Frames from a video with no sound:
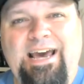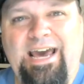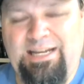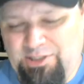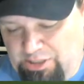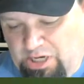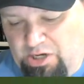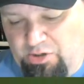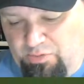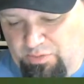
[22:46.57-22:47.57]
And
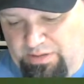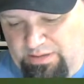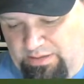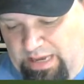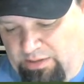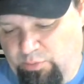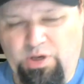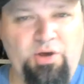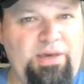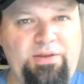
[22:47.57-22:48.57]
with
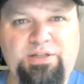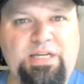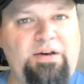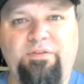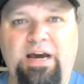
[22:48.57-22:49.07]
all the other stuff,